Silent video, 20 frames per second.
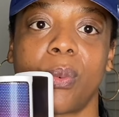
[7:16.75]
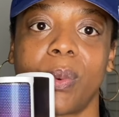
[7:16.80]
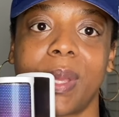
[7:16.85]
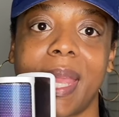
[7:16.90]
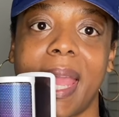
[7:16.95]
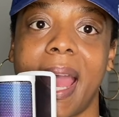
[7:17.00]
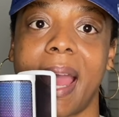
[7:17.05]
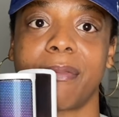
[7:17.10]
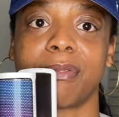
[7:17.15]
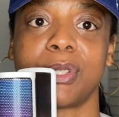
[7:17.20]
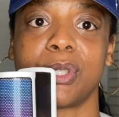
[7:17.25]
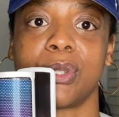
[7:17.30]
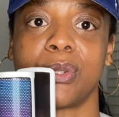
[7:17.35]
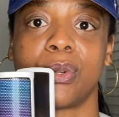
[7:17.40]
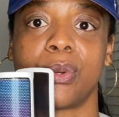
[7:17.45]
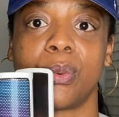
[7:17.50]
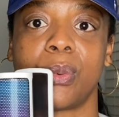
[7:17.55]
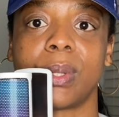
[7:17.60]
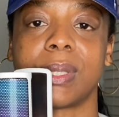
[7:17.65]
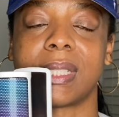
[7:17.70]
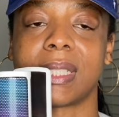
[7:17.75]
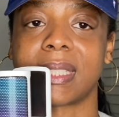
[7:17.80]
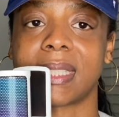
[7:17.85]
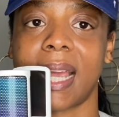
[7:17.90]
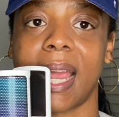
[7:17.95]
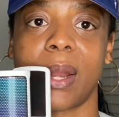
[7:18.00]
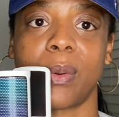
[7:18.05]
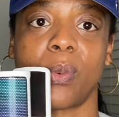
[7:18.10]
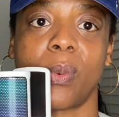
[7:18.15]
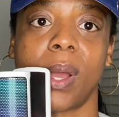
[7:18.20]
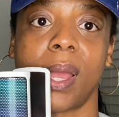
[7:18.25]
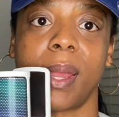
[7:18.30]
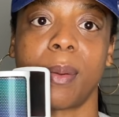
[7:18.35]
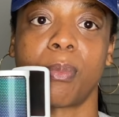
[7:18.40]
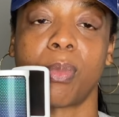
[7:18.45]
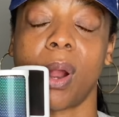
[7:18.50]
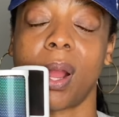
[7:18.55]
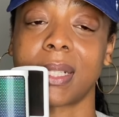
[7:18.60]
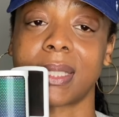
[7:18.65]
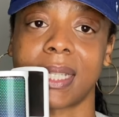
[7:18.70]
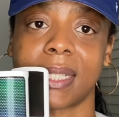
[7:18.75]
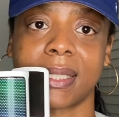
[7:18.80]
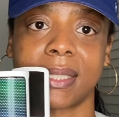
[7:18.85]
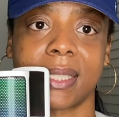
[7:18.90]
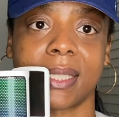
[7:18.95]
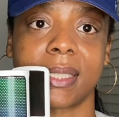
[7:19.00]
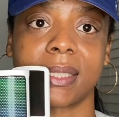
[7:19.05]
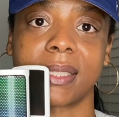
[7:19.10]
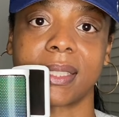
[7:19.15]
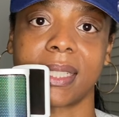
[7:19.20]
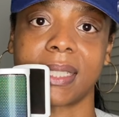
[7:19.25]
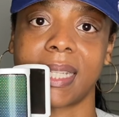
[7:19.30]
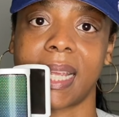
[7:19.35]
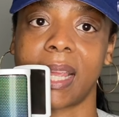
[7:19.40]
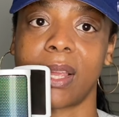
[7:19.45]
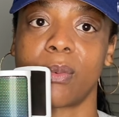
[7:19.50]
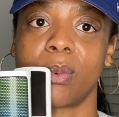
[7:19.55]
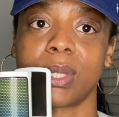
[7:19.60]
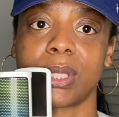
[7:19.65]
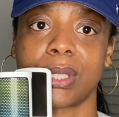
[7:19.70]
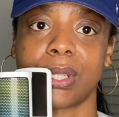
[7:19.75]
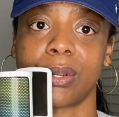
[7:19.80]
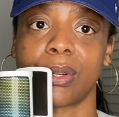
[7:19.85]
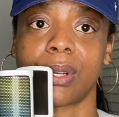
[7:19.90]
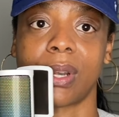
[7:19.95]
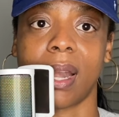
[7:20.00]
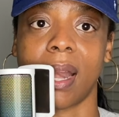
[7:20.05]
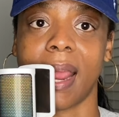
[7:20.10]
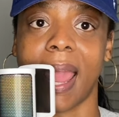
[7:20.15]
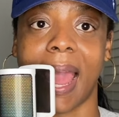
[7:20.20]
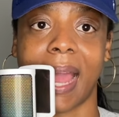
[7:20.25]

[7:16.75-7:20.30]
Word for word: we have to decide what processes to take with certain